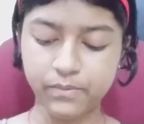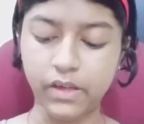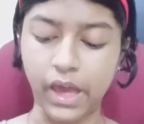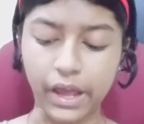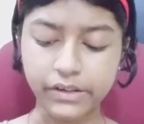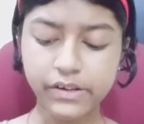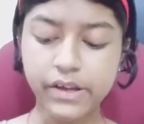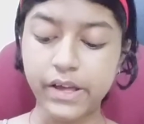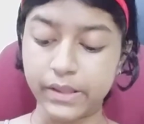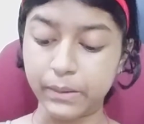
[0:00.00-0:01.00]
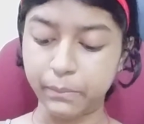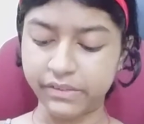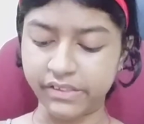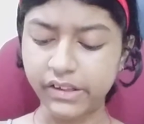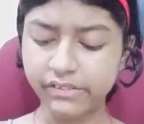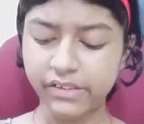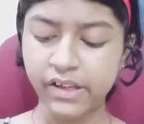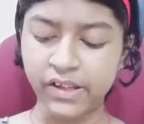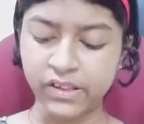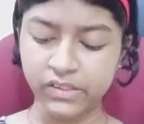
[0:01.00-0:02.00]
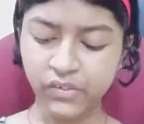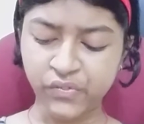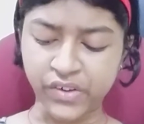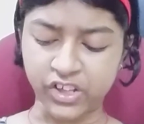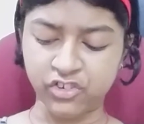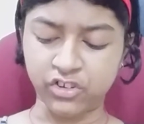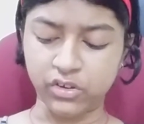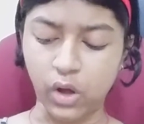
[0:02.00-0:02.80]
And number six, the friction